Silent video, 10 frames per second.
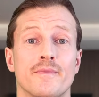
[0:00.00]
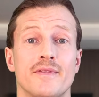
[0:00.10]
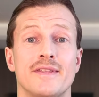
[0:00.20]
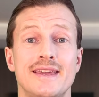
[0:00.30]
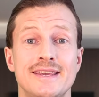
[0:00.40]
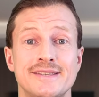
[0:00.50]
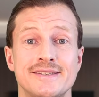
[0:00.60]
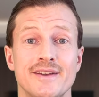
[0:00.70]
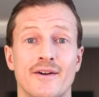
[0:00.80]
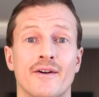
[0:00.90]

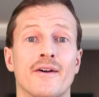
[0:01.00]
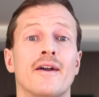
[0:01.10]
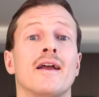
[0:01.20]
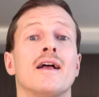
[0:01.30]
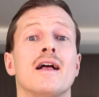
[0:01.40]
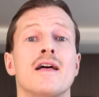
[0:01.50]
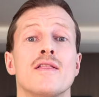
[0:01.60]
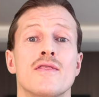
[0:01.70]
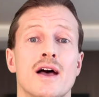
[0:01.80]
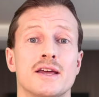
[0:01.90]
These are
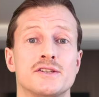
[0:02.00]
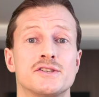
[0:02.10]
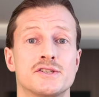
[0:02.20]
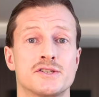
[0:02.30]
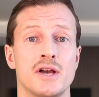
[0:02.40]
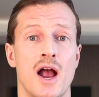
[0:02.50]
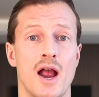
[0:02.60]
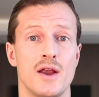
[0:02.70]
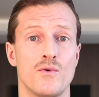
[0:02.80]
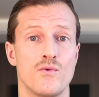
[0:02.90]
the
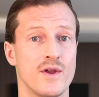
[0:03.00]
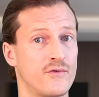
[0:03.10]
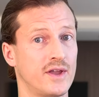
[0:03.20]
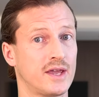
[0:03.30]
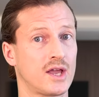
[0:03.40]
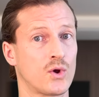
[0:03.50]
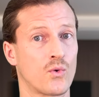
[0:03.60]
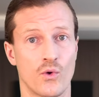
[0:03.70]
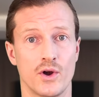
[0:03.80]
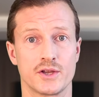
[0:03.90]
terrific
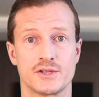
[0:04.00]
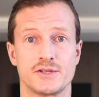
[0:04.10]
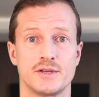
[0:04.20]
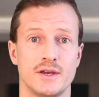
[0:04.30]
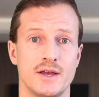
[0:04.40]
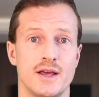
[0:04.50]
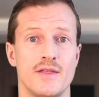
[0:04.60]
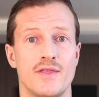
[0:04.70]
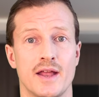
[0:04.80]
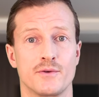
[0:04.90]
quirks
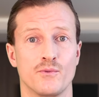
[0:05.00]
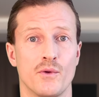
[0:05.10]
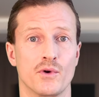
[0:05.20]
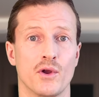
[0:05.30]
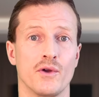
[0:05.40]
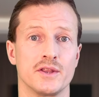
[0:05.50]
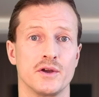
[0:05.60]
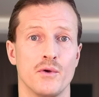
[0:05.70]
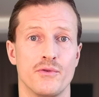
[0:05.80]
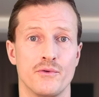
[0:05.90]
that we were going to
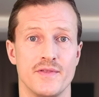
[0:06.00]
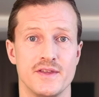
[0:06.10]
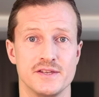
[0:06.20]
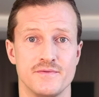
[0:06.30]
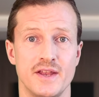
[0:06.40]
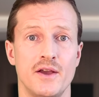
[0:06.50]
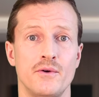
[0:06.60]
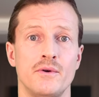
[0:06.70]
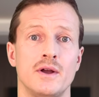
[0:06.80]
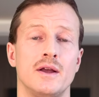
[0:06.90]
go through in this
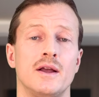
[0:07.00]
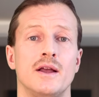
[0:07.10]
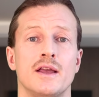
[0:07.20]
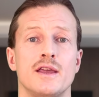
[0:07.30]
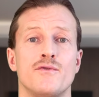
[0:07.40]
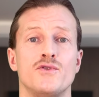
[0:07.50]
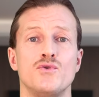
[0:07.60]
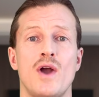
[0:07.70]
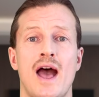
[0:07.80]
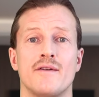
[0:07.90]
video. If
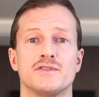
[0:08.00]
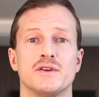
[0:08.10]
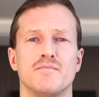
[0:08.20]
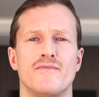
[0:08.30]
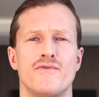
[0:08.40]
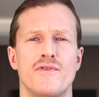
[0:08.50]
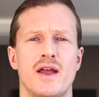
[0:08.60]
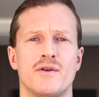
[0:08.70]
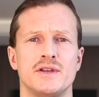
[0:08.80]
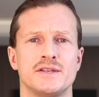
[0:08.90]
you have some
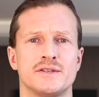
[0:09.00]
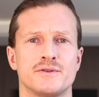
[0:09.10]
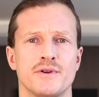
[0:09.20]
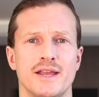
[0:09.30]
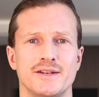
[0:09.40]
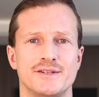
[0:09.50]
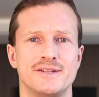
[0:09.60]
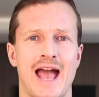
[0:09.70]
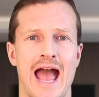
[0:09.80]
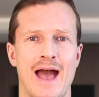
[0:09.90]
very strange
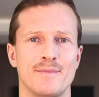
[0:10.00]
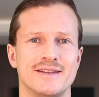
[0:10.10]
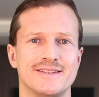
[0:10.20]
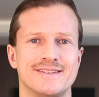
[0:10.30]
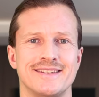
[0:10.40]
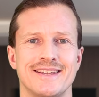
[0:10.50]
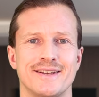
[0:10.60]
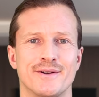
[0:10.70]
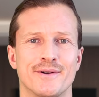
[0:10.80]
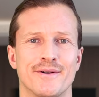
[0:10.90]
habits in
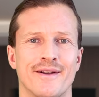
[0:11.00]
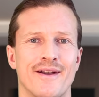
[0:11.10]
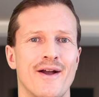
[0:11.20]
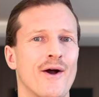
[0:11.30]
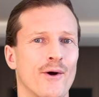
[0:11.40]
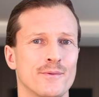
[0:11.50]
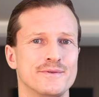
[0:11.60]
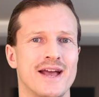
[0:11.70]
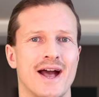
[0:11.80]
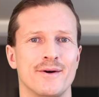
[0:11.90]
your
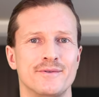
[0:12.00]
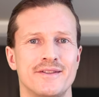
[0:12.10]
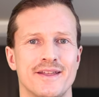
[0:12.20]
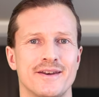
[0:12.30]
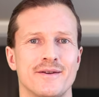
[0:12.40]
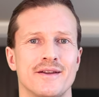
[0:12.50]
hometown, then